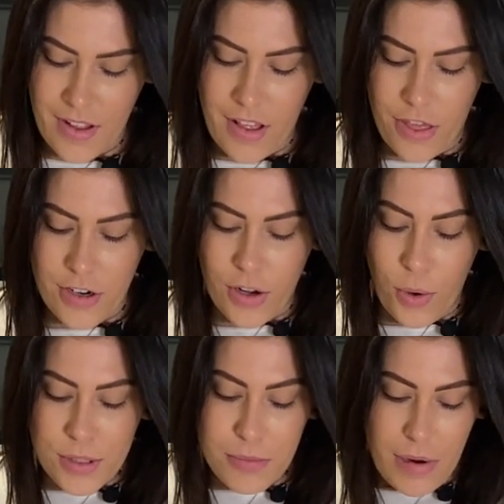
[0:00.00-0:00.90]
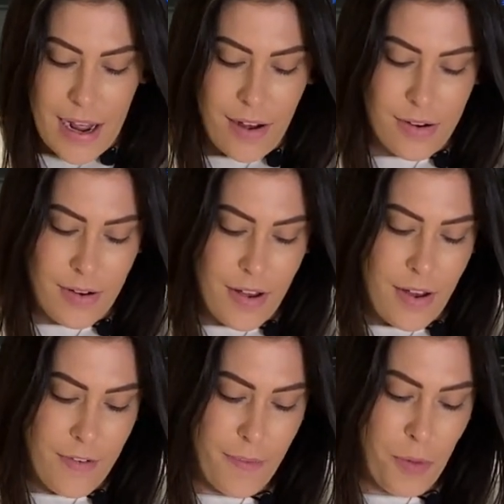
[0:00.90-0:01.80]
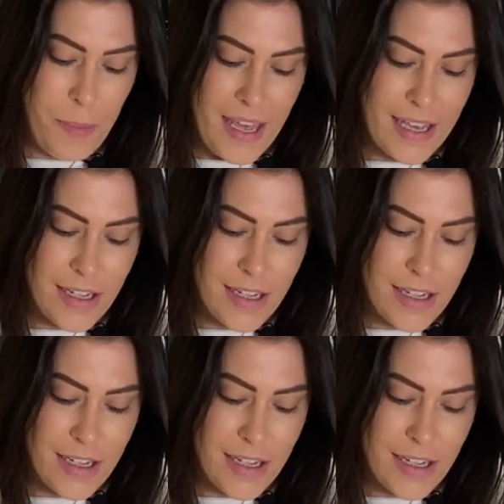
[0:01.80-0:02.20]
They're golden brown from the baking